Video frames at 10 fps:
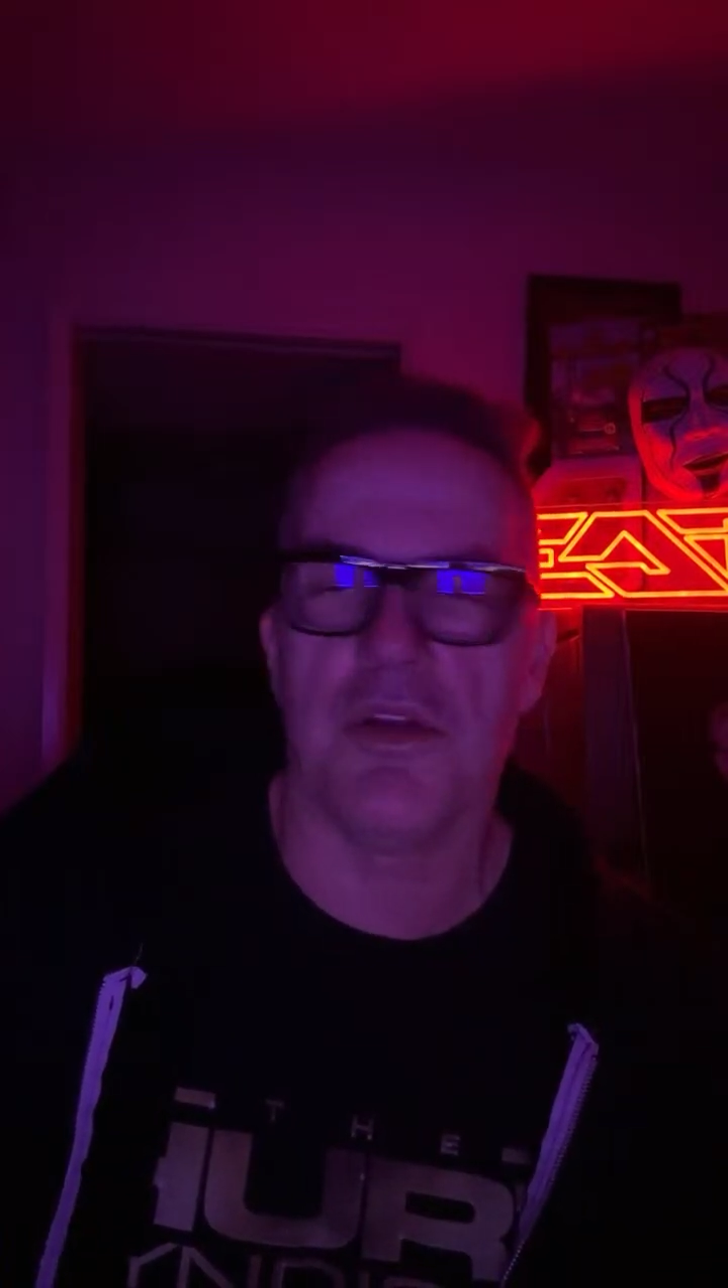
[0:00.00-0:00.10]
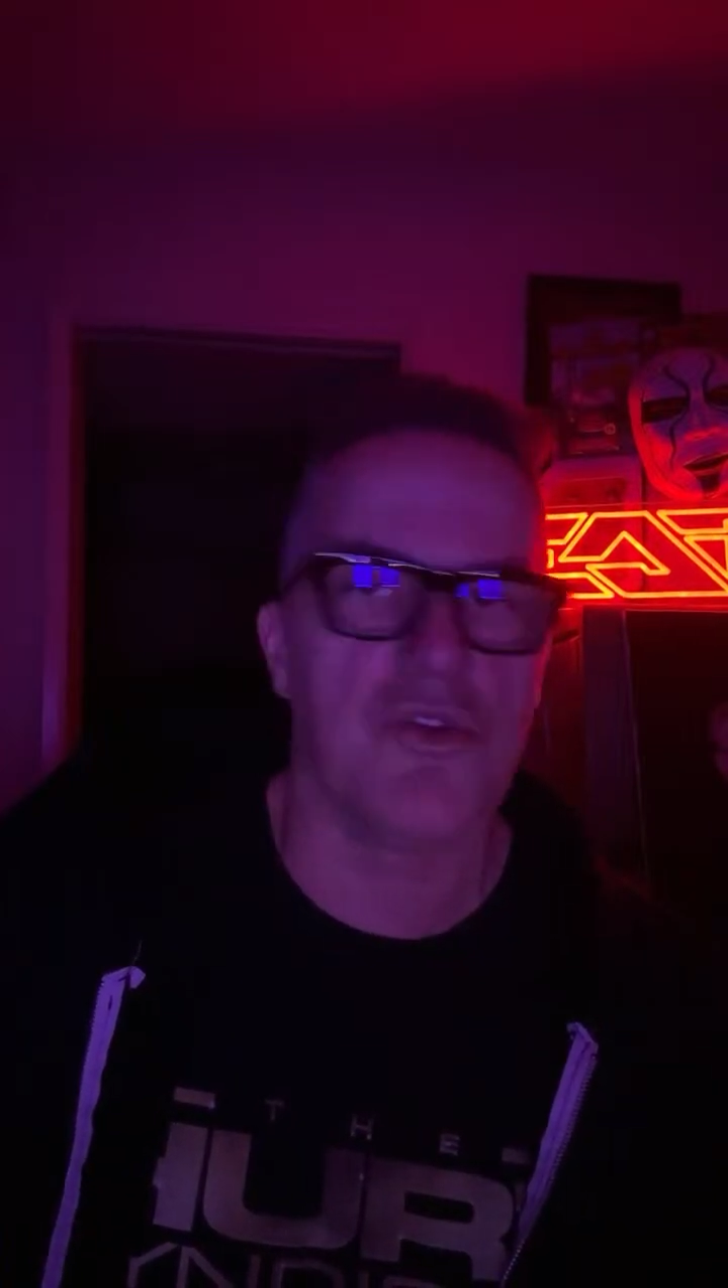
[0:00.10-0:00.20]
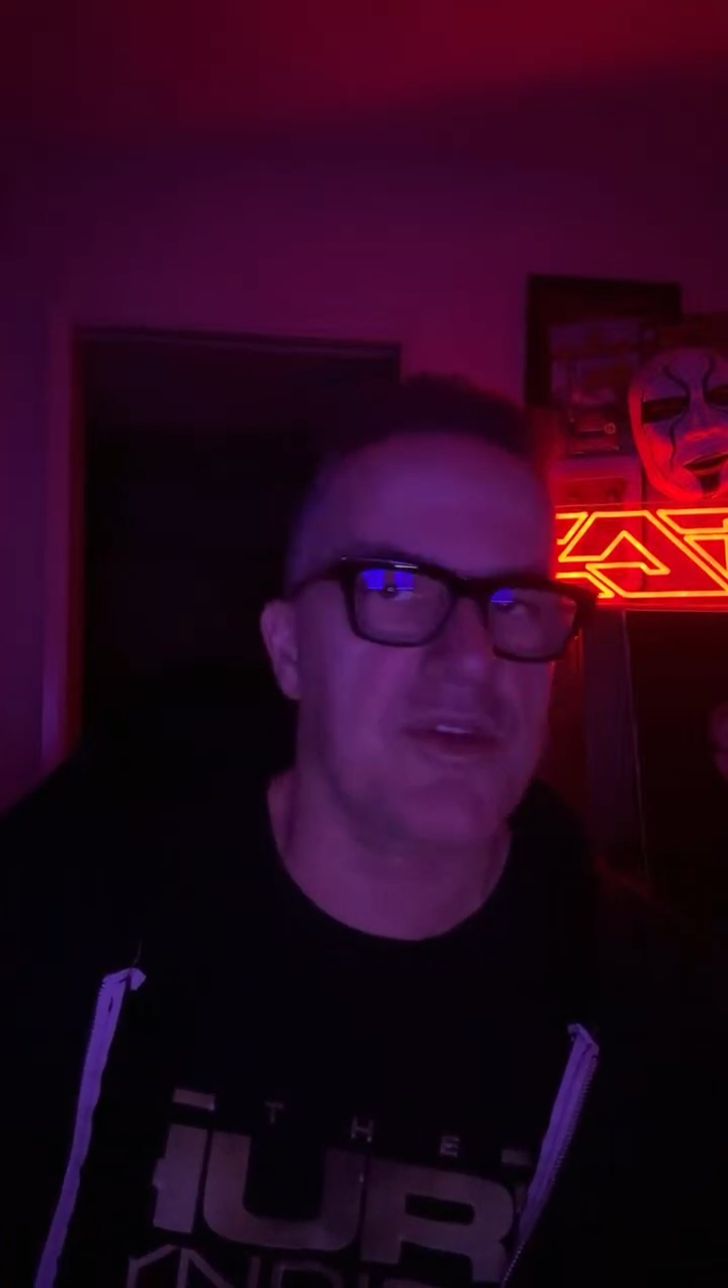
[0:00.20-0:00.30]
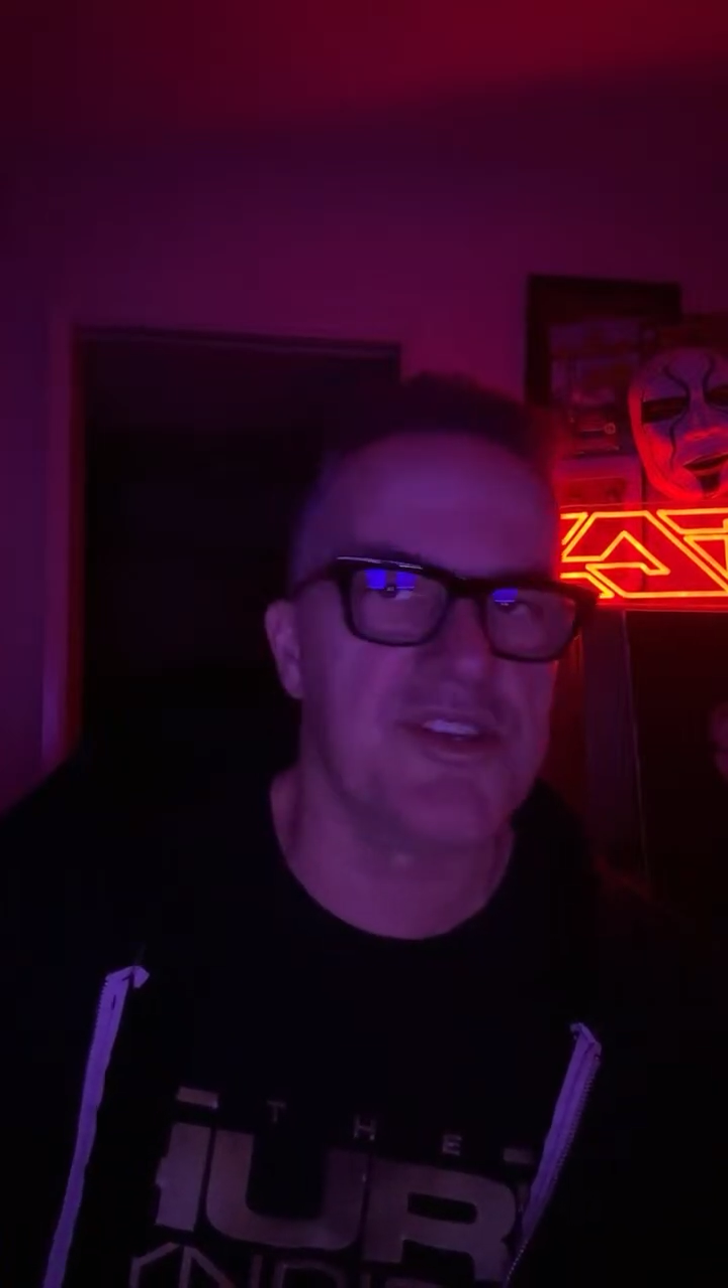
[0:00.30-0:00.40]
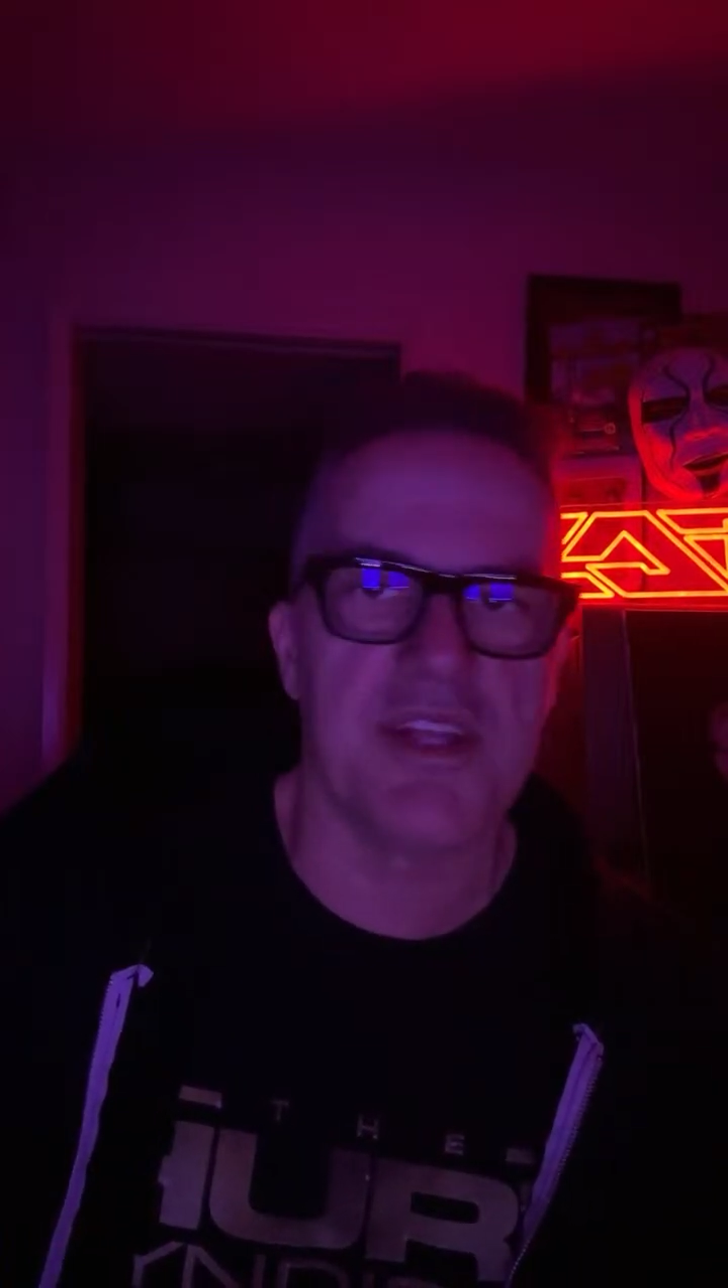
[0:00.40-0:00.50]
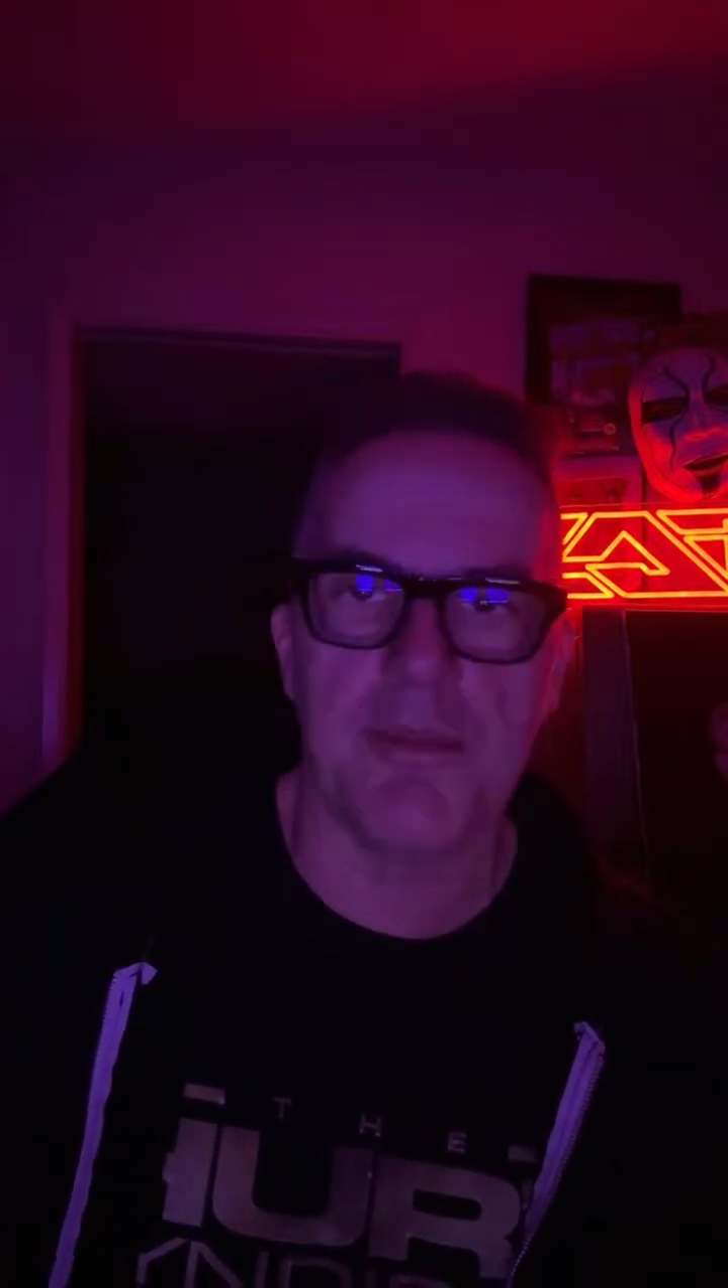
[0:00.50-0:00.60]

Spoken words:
Christy